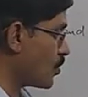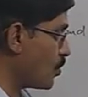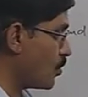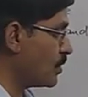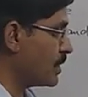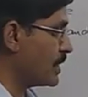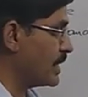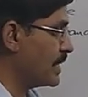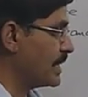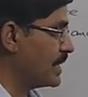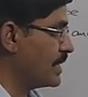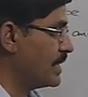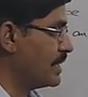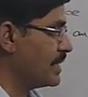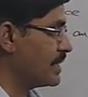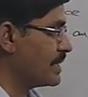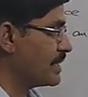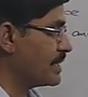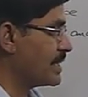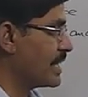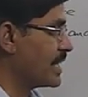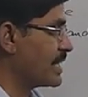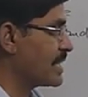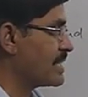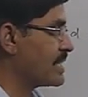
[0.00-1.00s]
strongly,
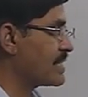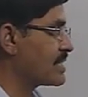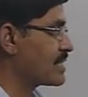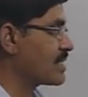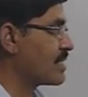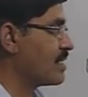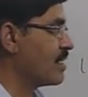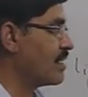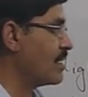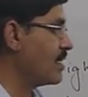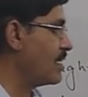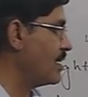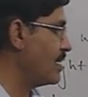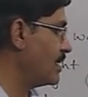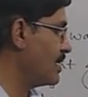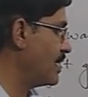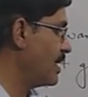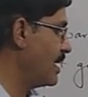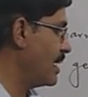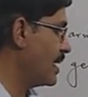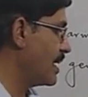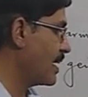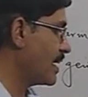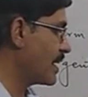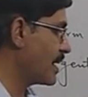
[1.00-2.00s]
that is called
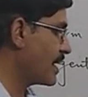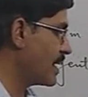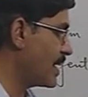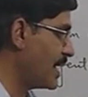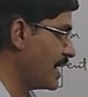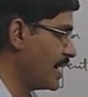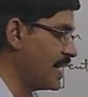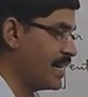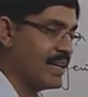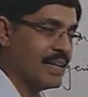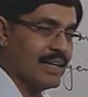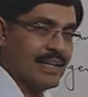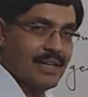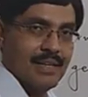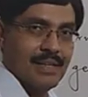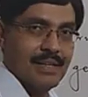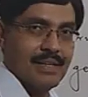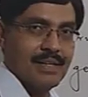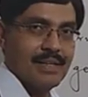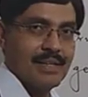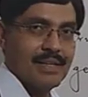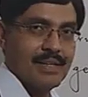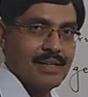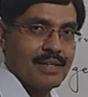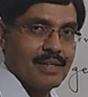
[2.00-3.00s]

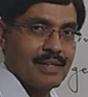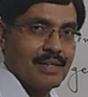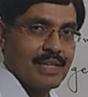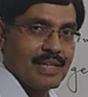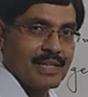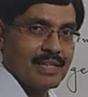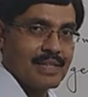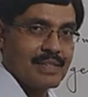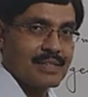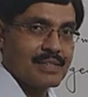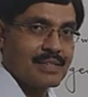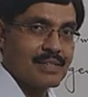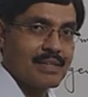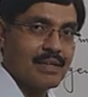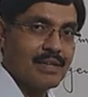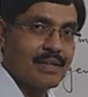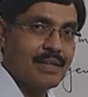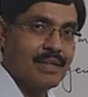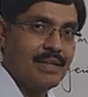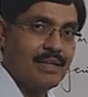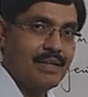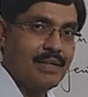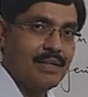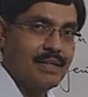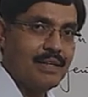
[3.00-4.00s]
gale. That is
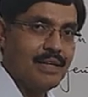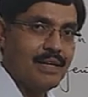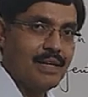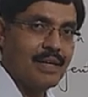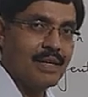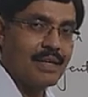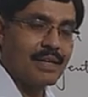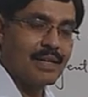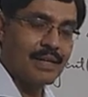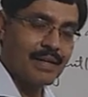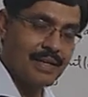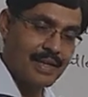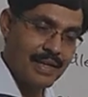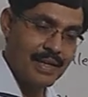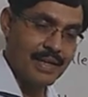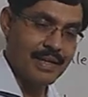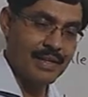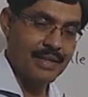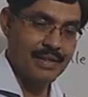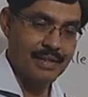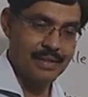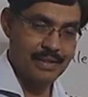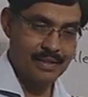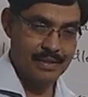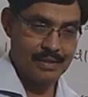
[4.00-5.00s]
called
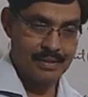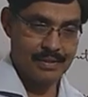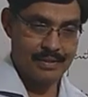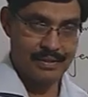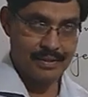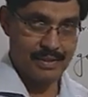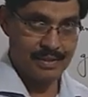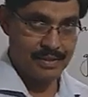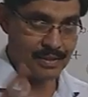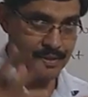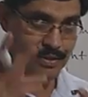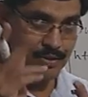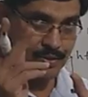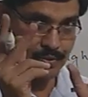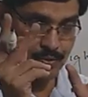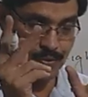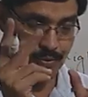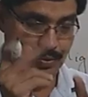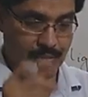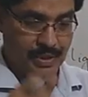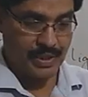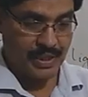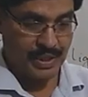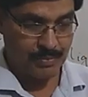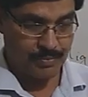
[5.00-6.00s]
gale. This is
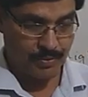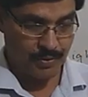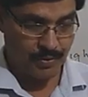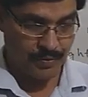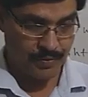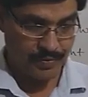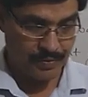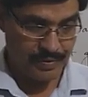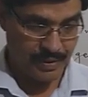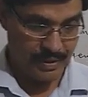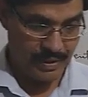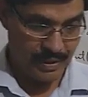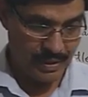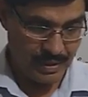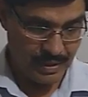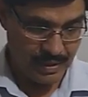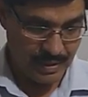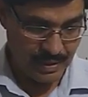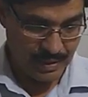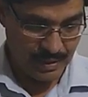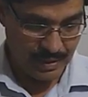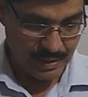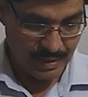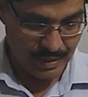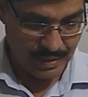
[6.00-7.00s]
two types of
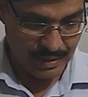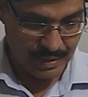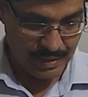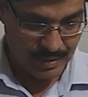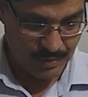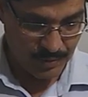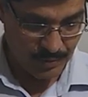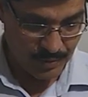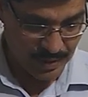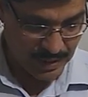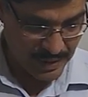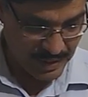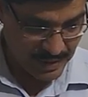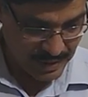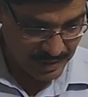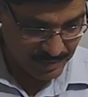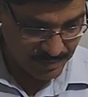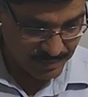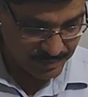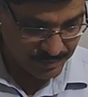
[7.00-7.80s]
air we have.